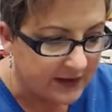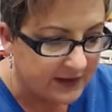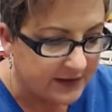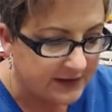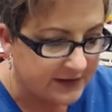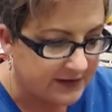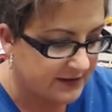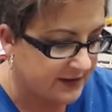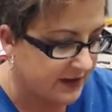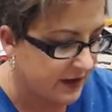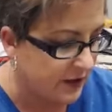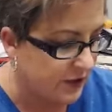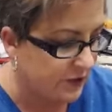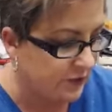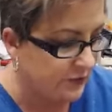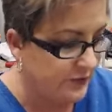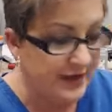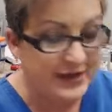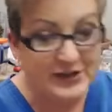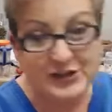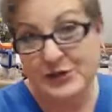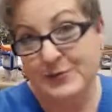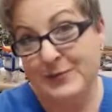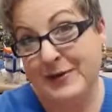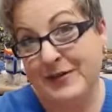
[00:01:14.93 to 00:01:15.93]
So
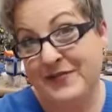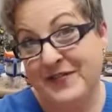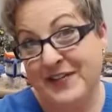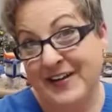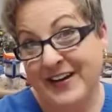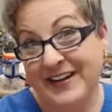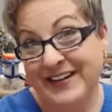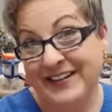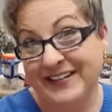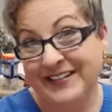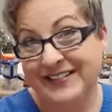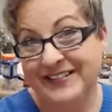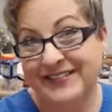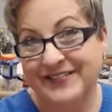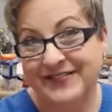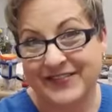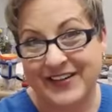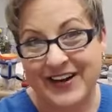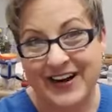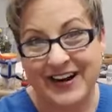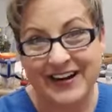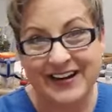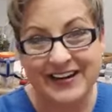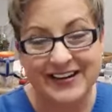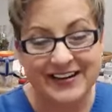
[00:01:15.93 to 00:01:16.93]
that should be fun,
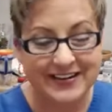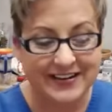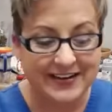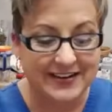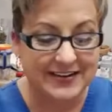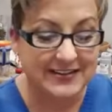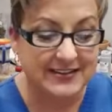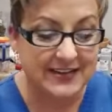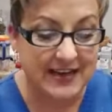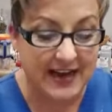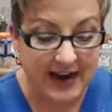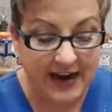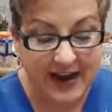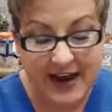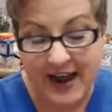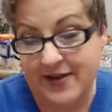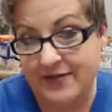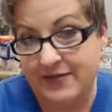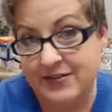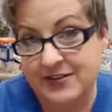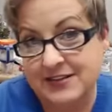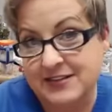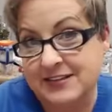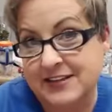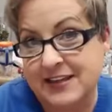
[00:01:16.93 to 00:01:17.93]
right? Because I
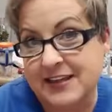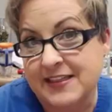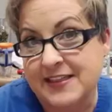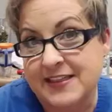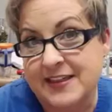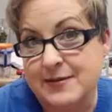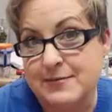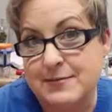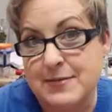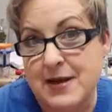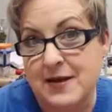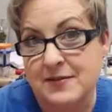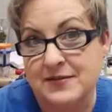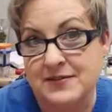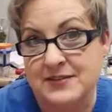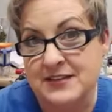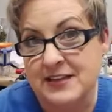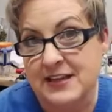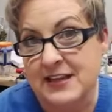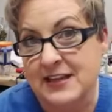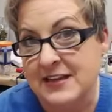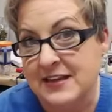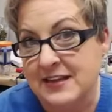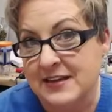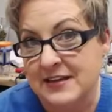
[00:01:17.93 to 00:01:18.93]
haven't seen them. I've
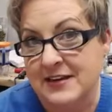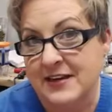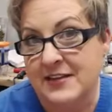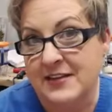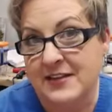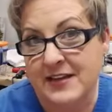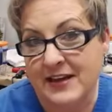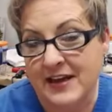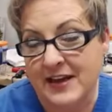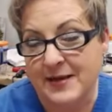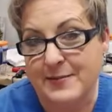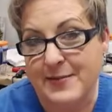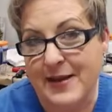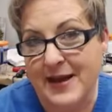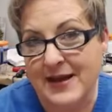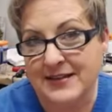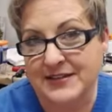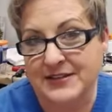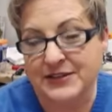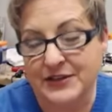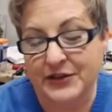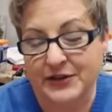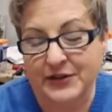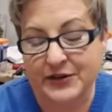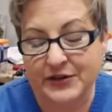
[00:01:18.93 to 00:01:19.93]
seen the
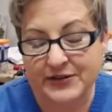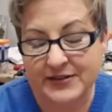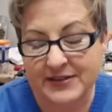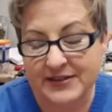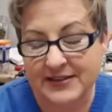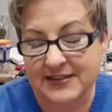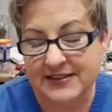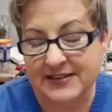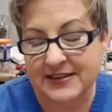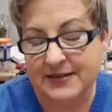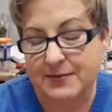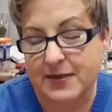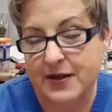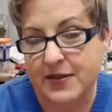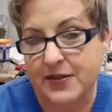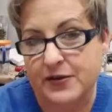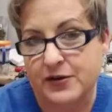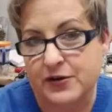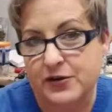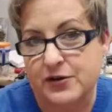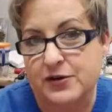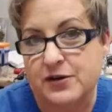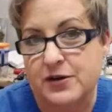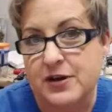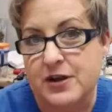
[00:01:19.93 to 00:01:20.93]
ambassadors and some
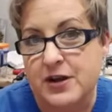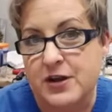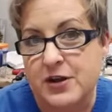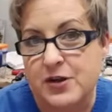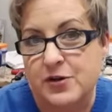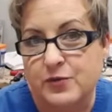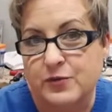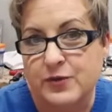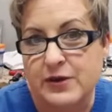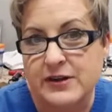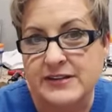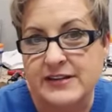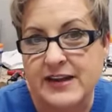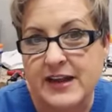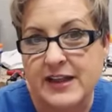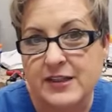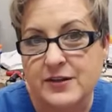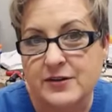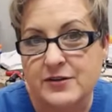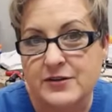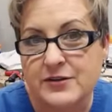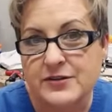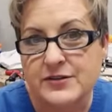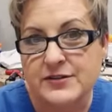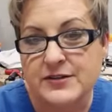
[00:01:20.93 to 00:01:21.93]
other
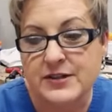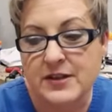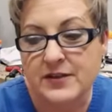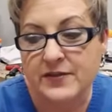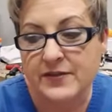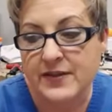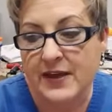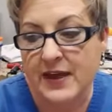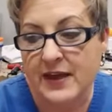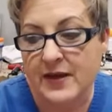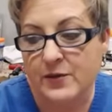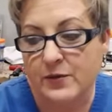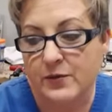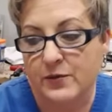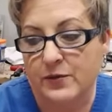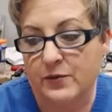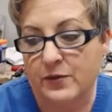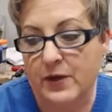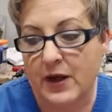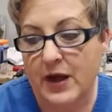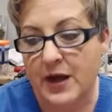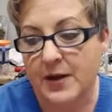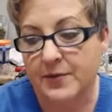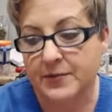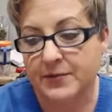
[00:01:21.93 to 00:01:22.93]
retailers that
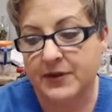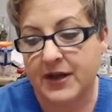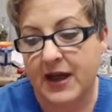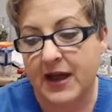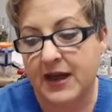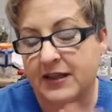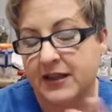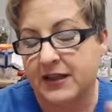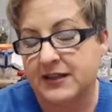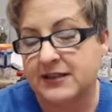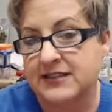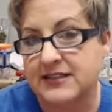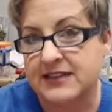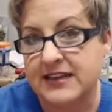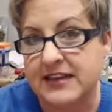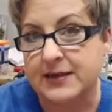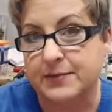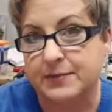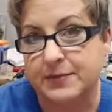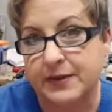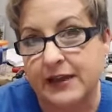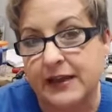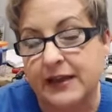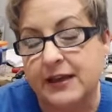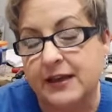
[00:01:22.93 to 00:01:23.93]
got a sneak
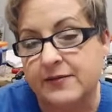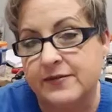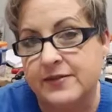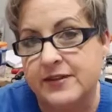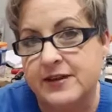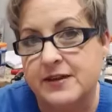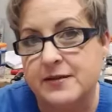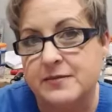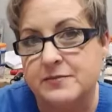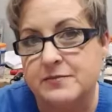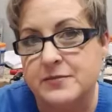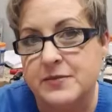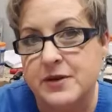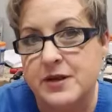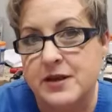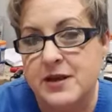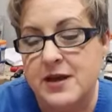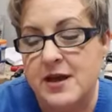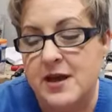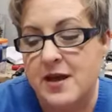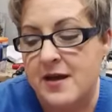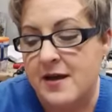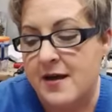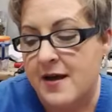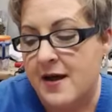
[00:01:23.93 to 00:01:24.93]
peek of them,
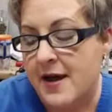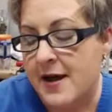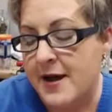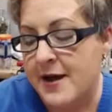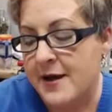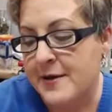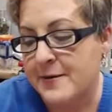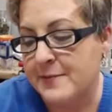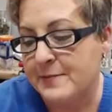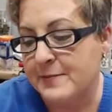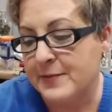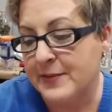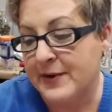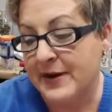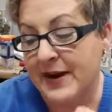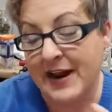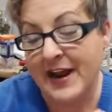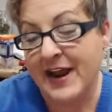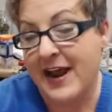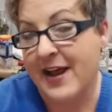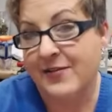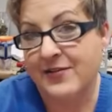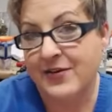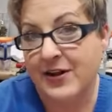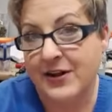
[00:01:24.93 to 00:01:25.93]
but I
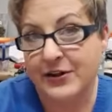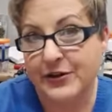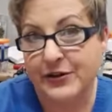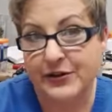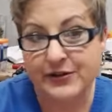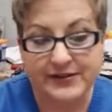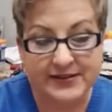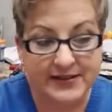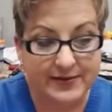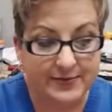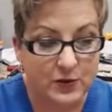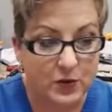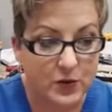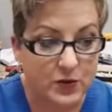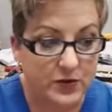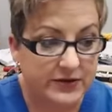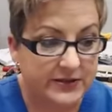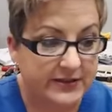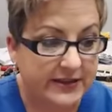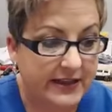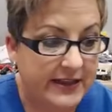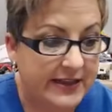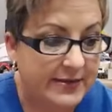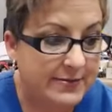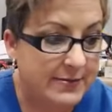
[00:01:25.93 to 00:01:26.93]
have not used them or
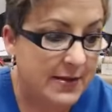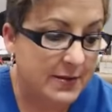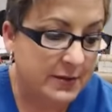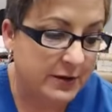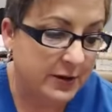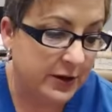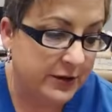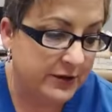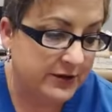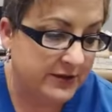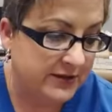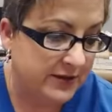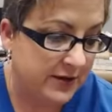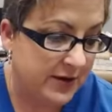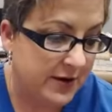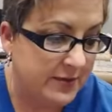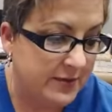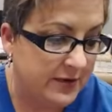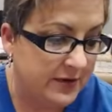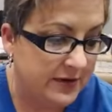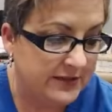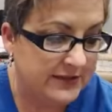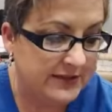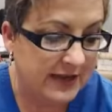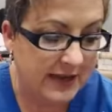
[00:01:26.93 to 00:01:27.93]
seen them up close. So I'm
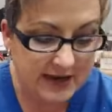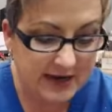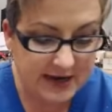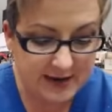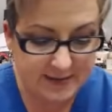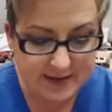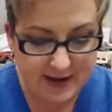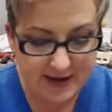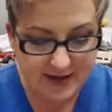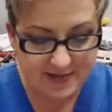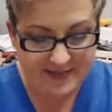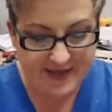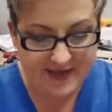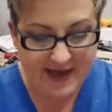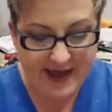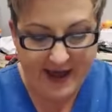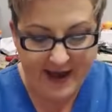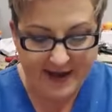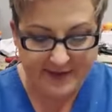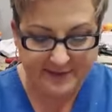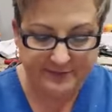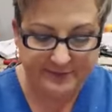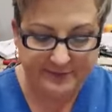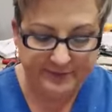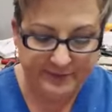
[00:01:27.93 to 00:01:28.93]
excited about that.